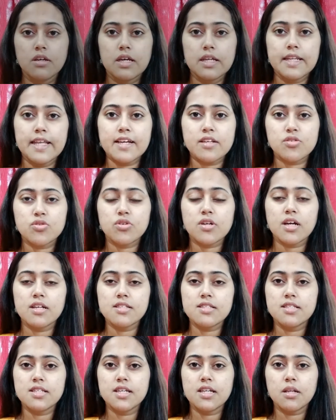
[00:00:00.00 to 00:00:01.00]
Next, to
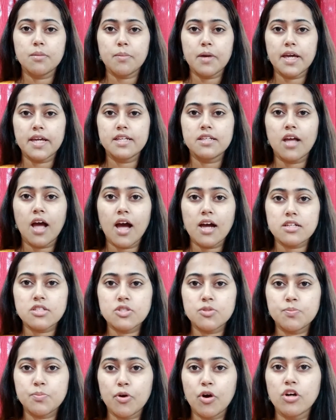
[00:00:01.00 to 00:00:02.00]
conceal my dark
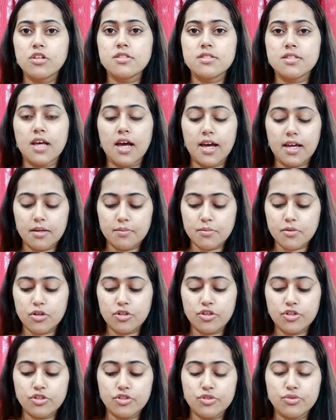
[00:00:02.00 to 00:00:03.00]
spots, I am going
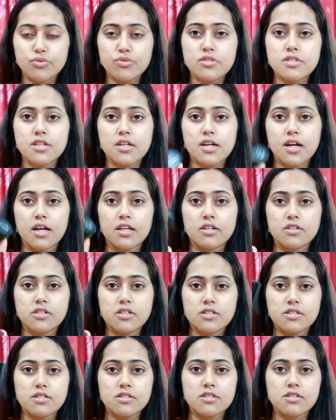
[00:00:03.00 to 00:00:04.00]
to use the Color
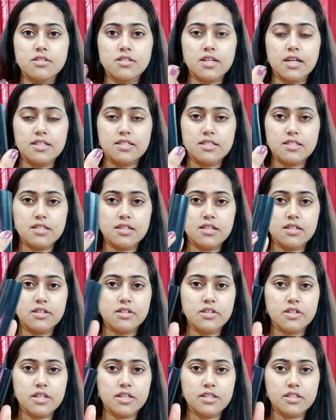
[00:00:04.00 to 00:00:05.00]
Essence
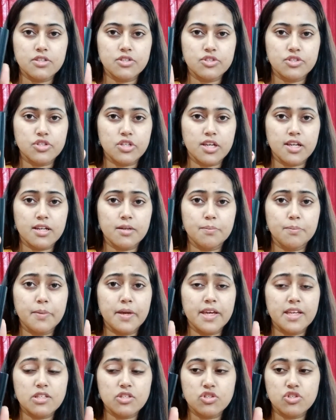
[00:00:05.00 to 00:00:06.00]
Concealer in the shade
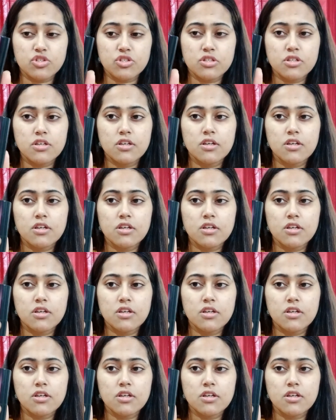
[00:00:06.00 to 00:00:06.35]
Beige.